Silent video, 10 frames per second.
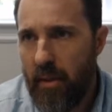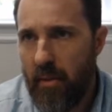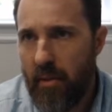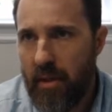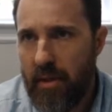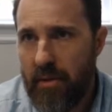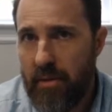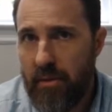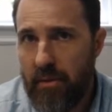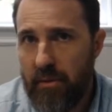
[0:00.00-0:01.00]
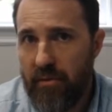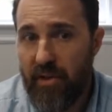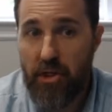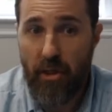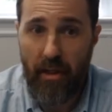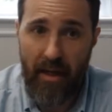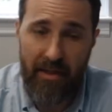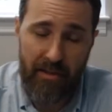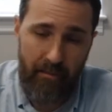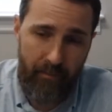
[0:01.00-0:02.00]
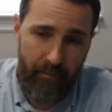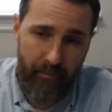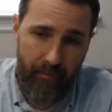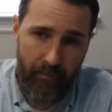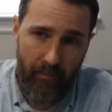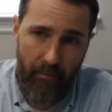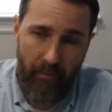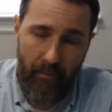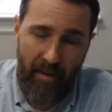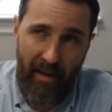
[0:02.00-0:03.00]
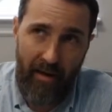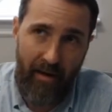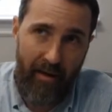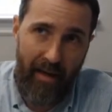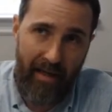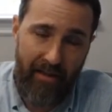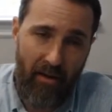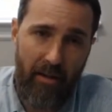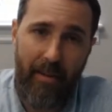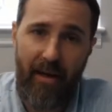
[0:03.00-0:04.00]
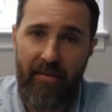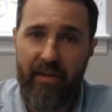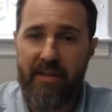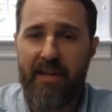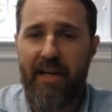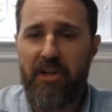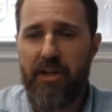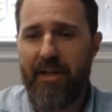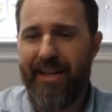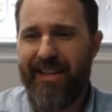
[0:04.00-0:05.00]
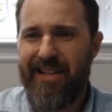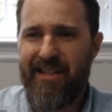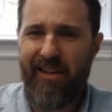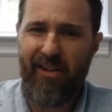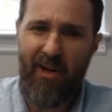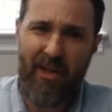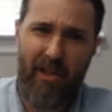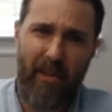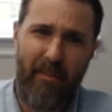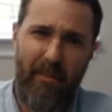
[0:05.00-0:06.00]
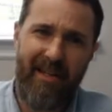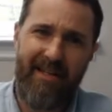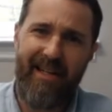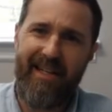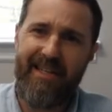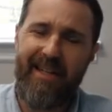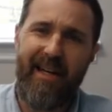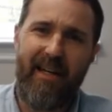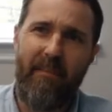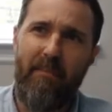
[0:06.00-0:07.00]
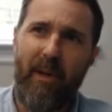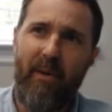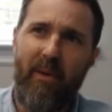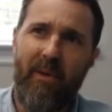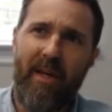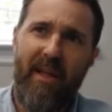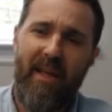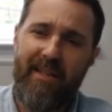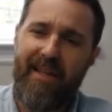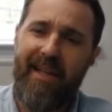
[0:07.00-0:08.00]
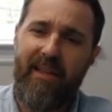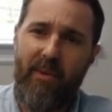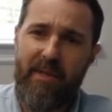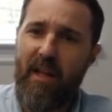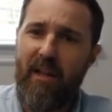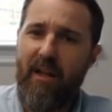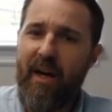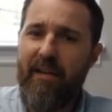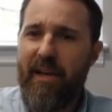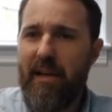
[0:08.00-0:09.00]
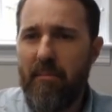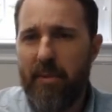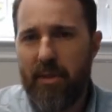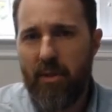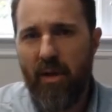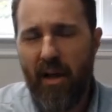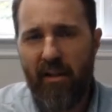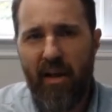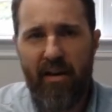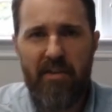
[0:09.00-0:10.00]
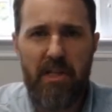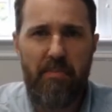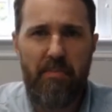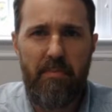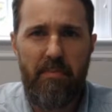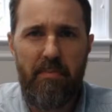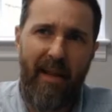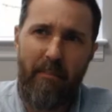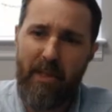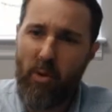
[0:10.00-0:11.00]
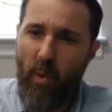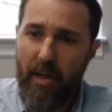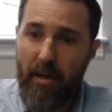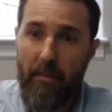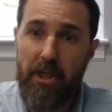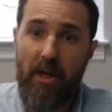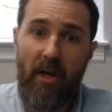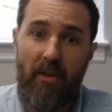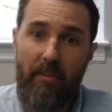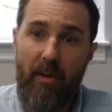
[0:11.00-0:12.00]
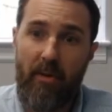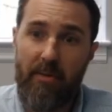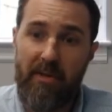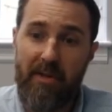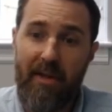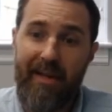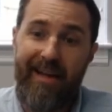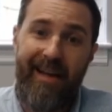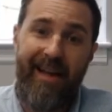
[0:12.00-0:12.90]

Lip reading: bone to visualize that I talk about in this section, and that's largely because it's like a bone. It's like there was a lot of space in between a bunch of other bones,